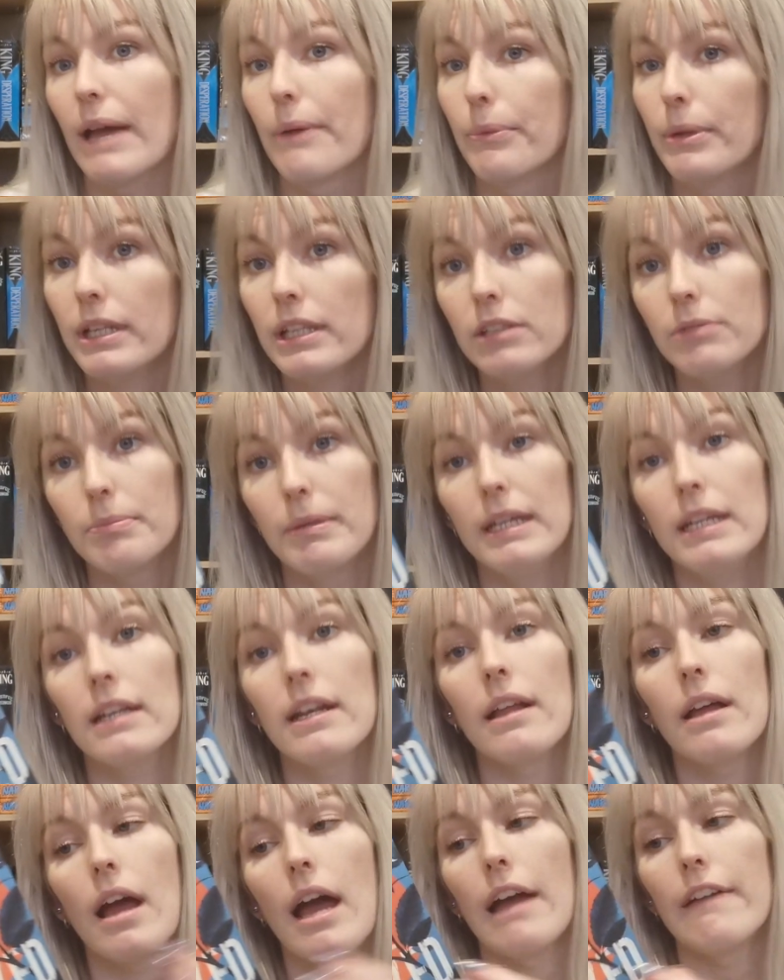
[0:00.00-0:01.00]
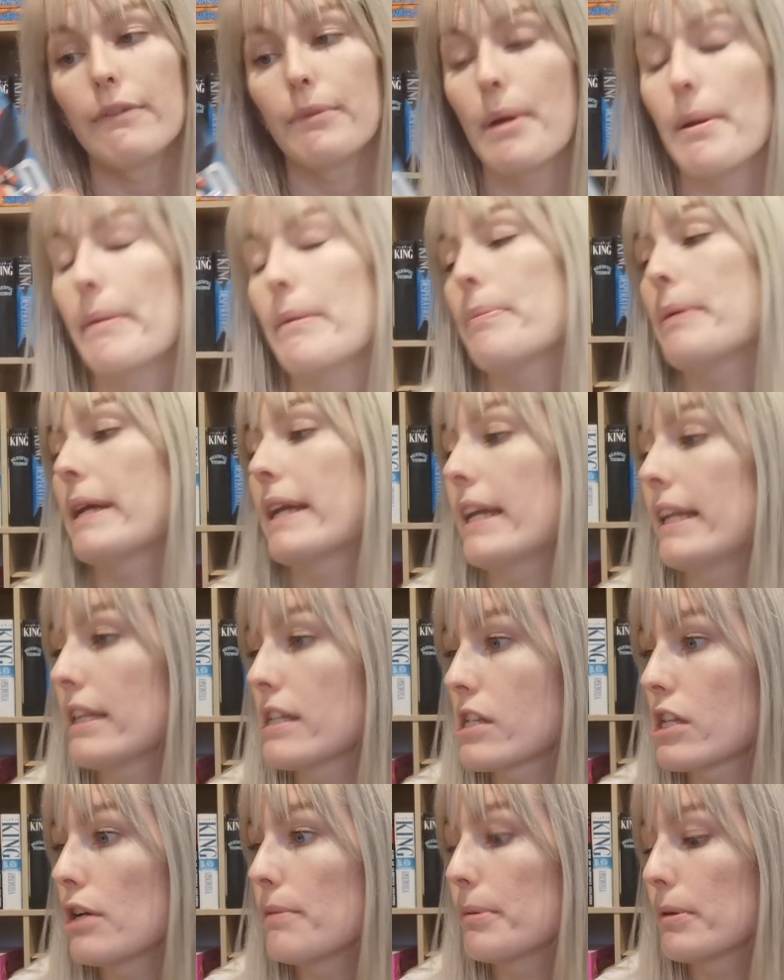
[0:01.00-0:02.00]
I will admit, I remember picking
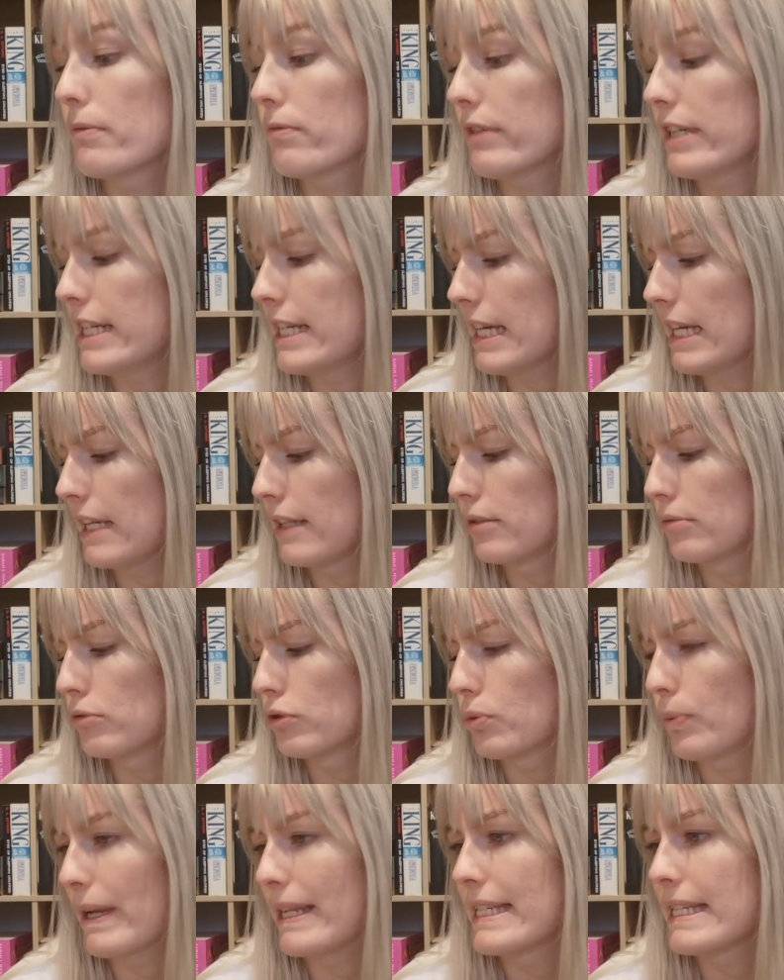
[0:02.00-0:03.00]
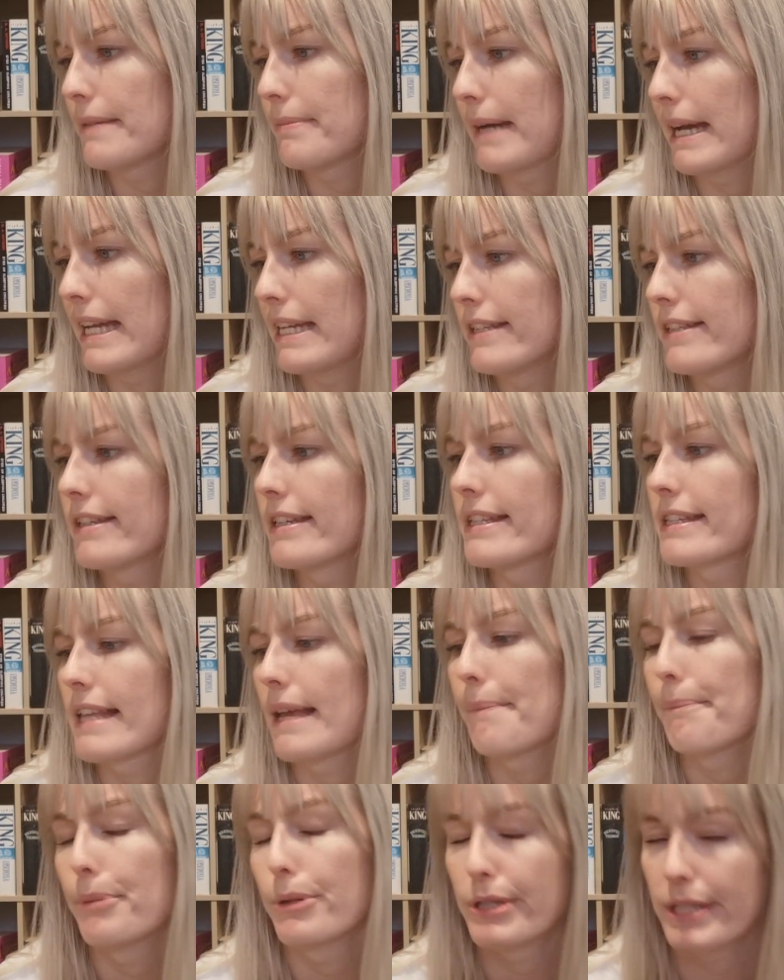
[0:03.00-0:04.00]
this up and reading 20 pages
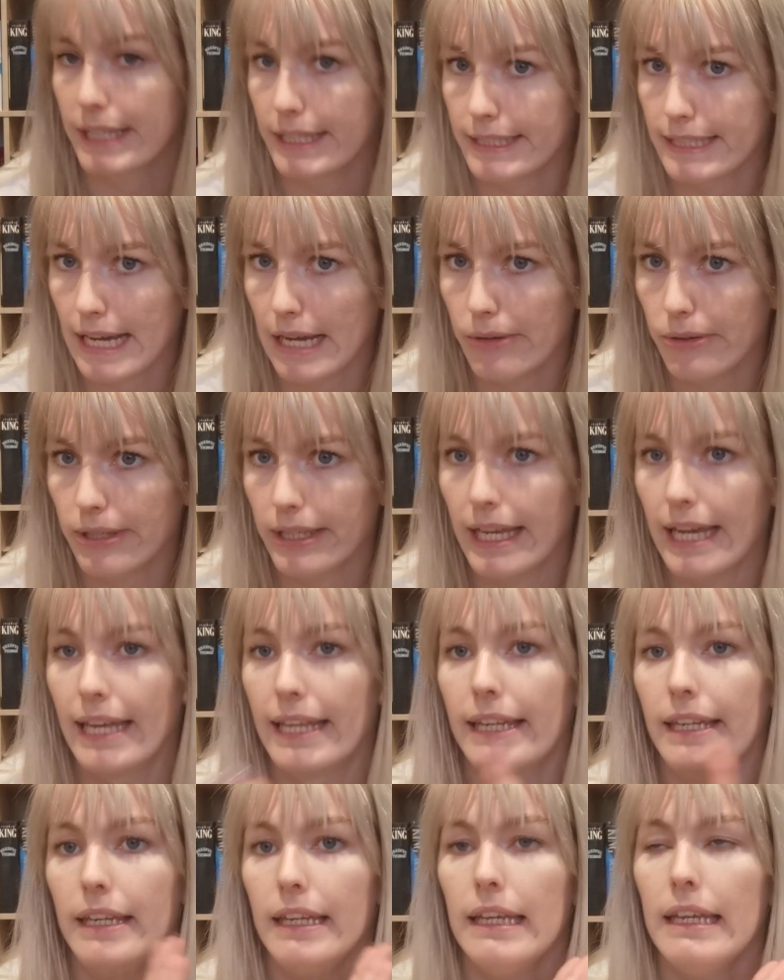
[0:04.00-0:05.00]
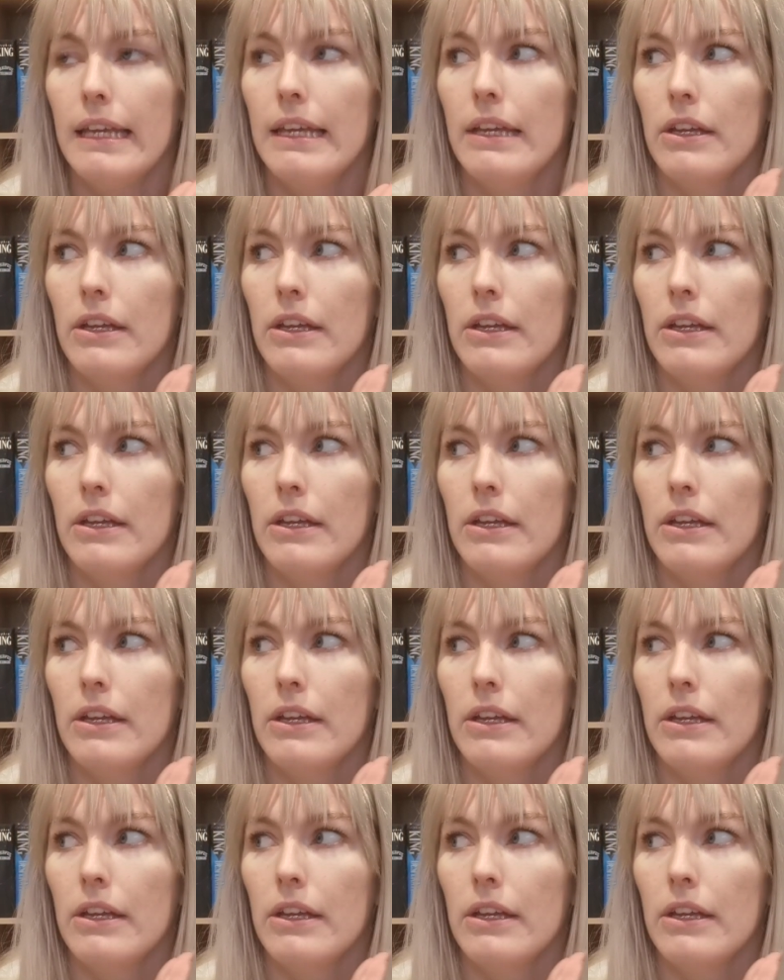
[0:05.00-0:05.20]
and putting it down again